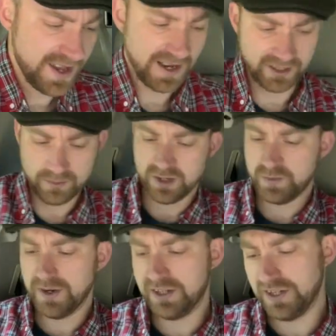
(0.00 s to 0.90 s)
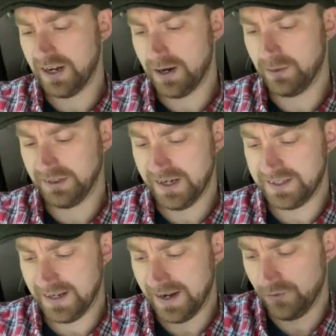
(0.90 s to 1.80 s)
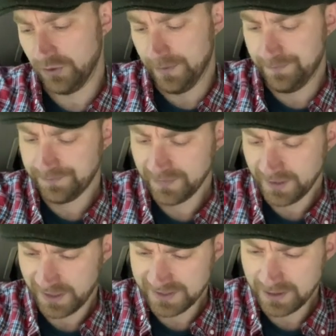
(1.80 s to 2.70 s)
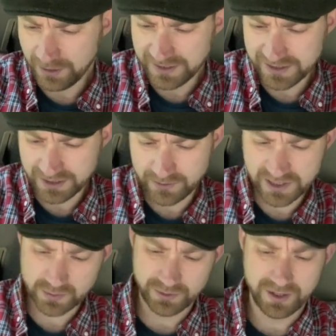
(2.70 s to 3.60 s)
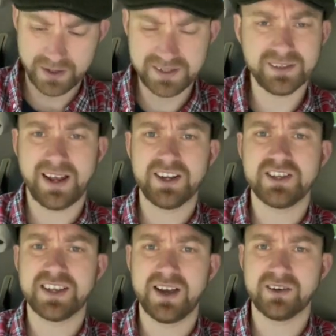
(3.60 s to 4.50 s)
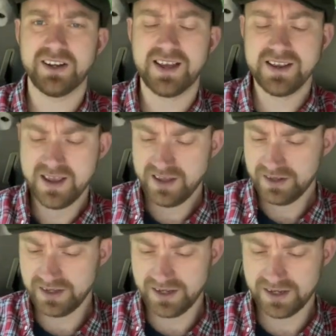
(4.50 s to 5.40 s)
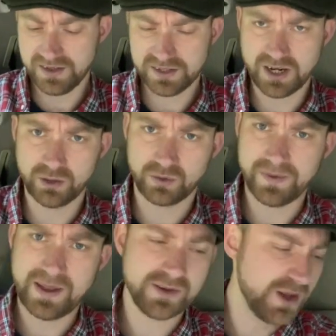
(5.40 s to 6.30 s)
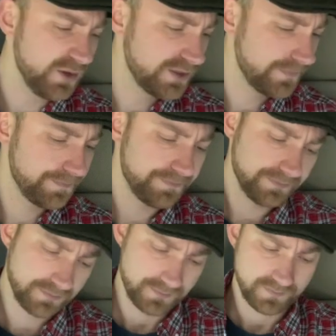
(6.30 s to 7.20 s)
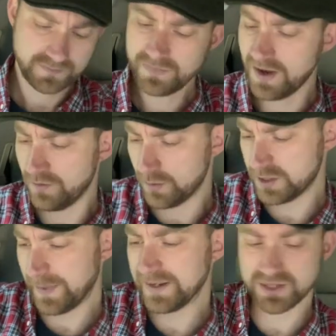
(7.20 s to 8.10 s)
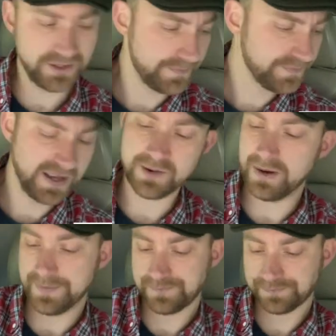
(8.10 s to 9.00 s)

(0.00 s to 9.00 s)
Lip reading: and on my spreadsheet, I will detail everything. I'll tell you what I didn't do with this one, though. I didn't actually calculate the total values of what was spent on it. Anyway,